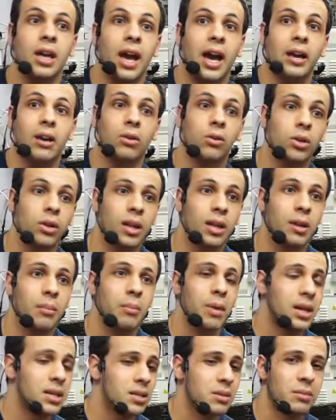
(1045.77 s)
and are looking to
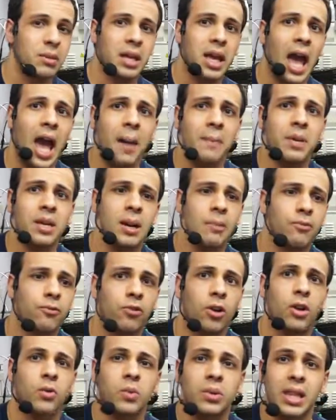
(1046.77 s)
make somebody happy up
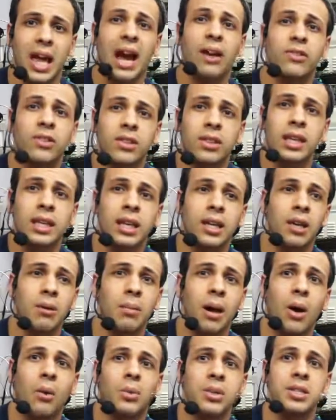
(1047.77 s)
front without thinking
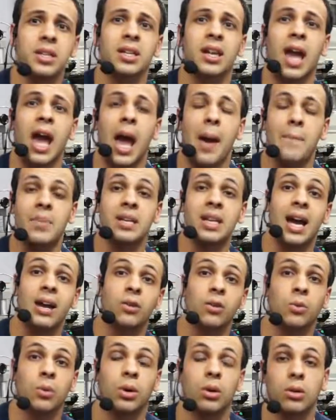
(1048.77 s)
about what's going to happen
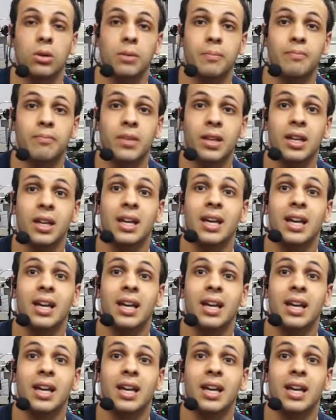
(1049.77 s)
down the road,